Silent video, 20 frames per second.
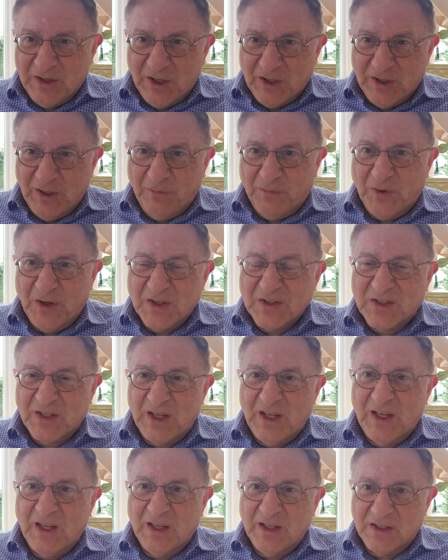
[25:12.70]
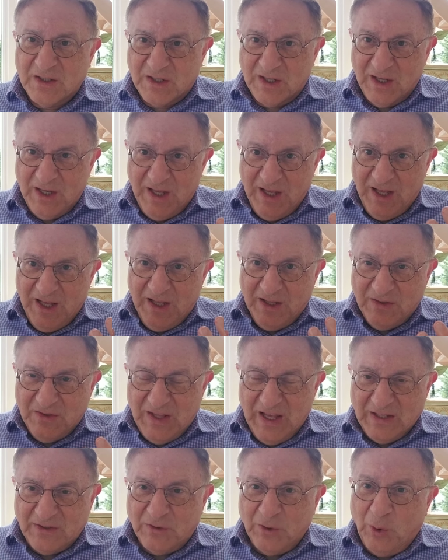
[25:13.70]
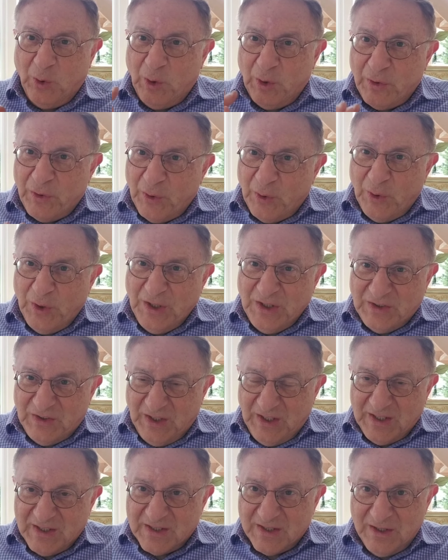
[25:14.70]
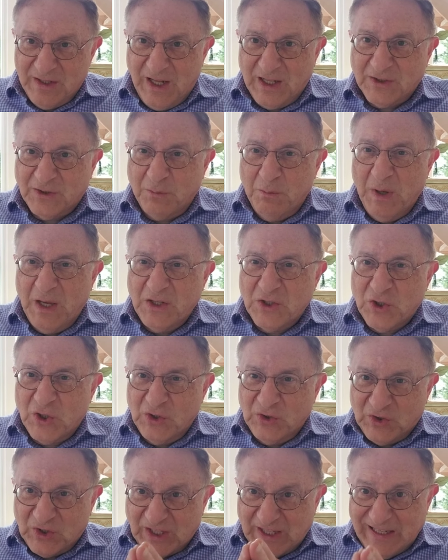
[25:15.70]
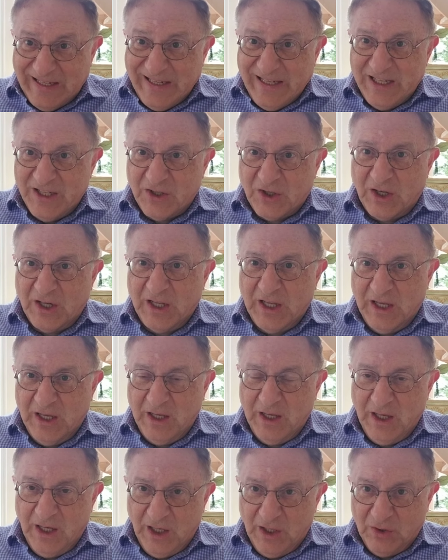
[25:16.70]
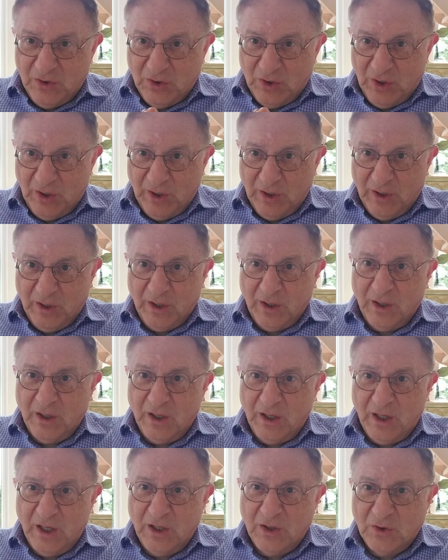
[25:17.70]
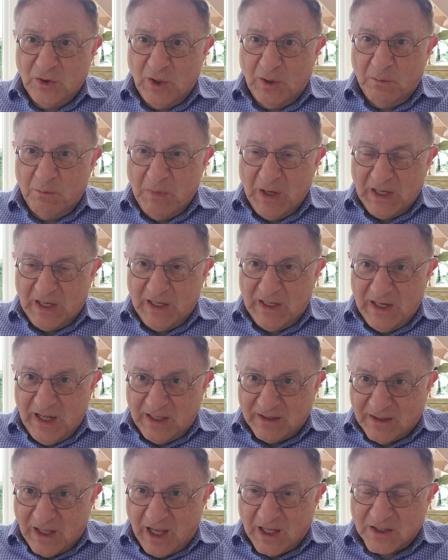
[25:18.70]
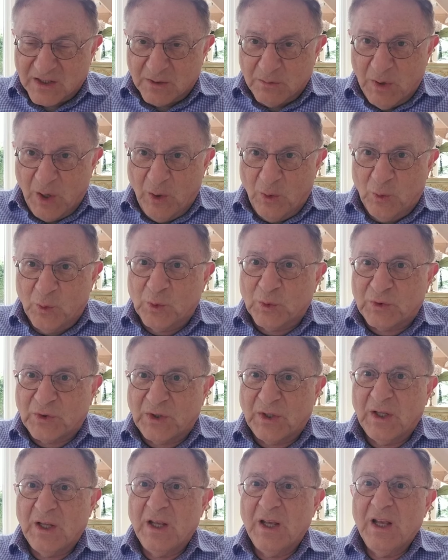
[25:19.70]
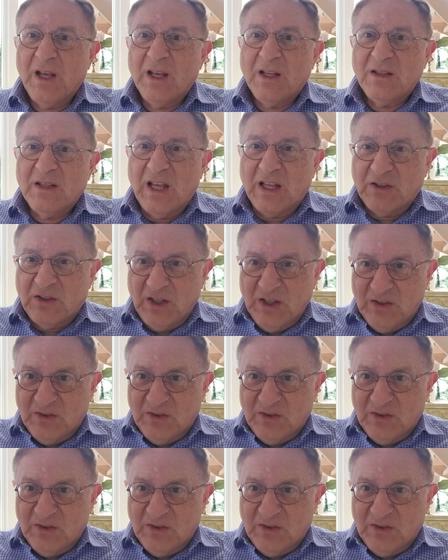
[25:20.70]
difference is that although it is not mentioned clearly in the Megillat Atzmaut that